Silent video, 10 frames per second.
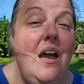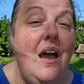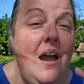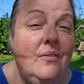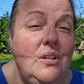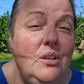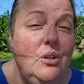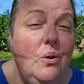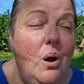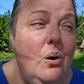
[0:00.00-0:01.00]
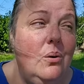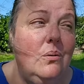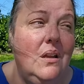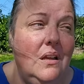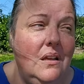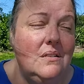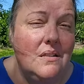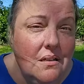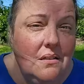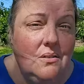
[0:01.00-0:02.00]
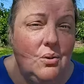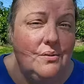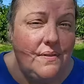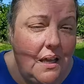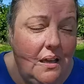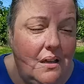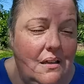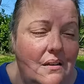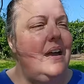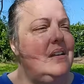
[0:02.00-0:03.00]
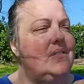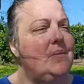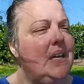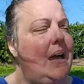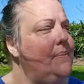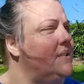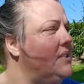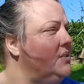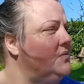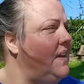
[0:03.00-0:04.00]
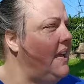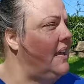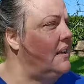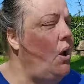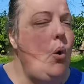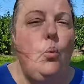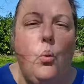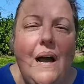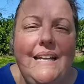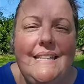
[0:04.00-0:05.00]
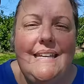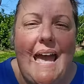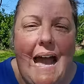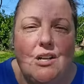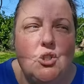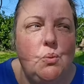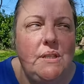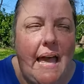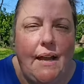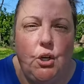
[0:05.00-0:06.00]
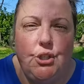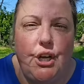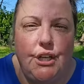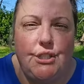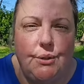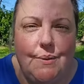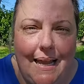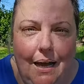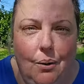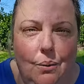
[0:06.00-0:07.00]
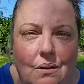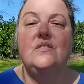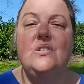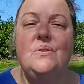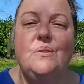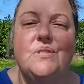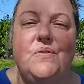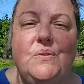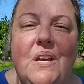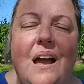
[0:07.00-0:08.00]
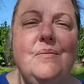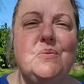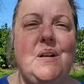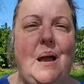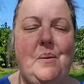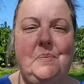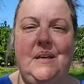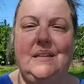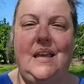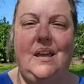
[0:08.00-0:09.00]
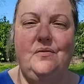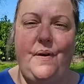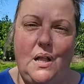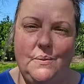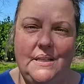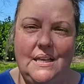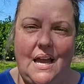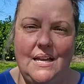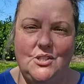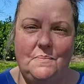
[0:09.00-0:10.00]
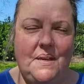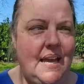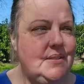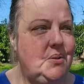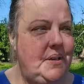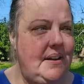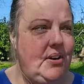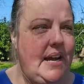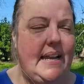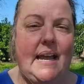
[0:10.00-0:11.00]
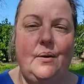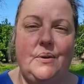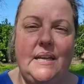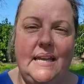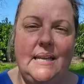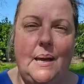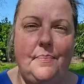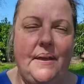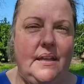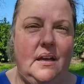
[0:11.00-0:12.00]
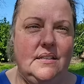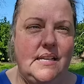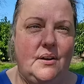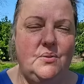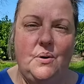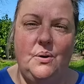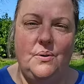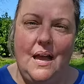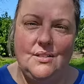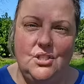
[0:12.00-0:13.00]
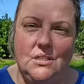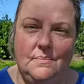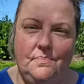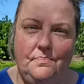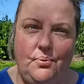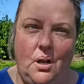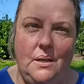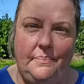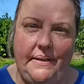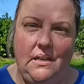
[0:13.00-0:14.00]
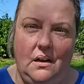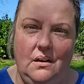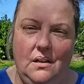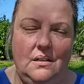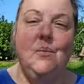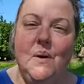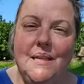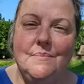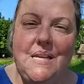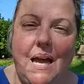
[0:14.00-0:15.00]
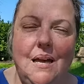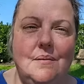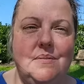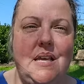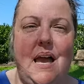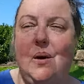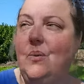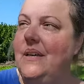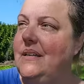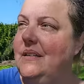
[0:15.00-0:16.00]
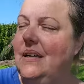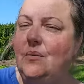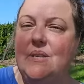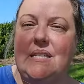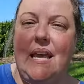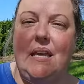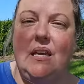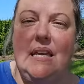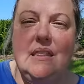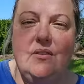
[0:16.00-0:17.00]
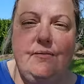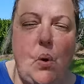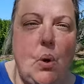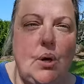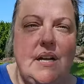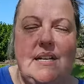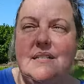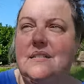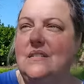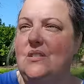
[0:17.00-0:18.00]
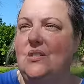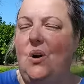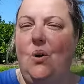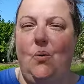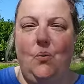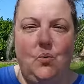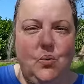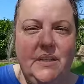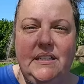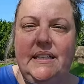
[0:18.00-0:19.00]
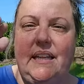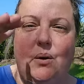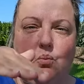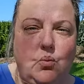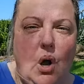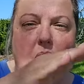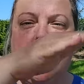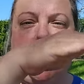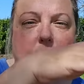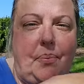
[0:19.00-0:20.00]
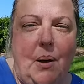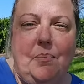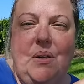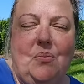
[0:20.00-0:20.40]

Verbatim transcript: everything you own is in your van. And if something happens to your van, what in the actual heck are you going to do now? So there was a few times when I would be like following the Gaia GPS or whatever, and I would end up uh, down a road I shouldn't have probably been on. And one of them times I went, it was like in the forest, so really like rocky, bumpy